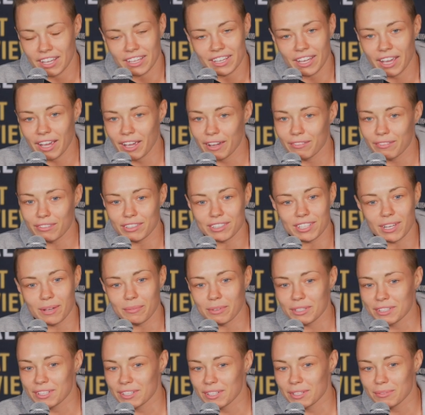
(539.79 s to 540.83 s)
Yeah, every time
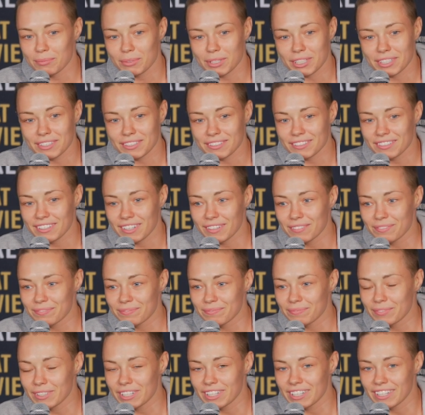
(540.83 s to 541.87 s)
he tells me
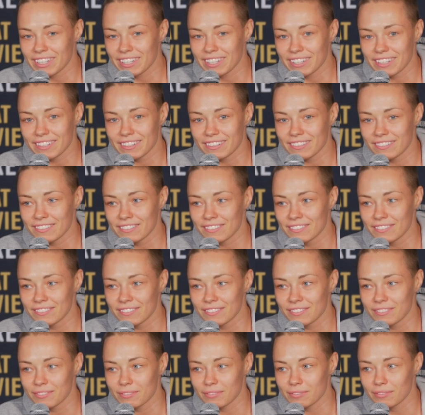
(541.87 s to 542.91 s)
something, uh,
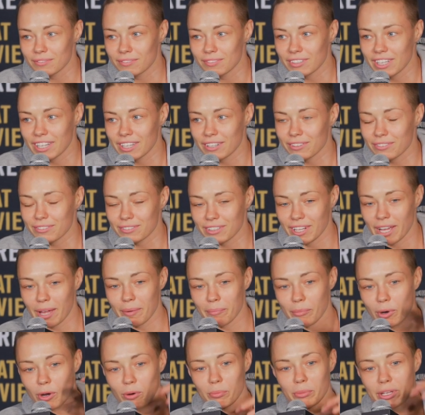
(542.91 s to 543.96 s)
like that
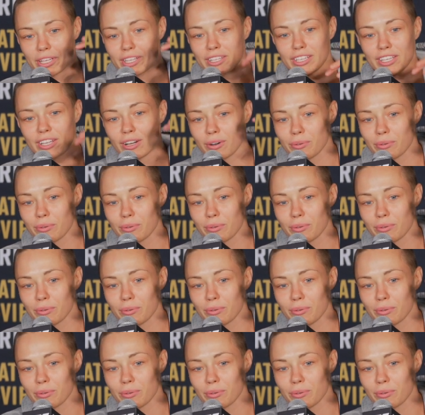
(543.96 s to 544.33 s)
moment, he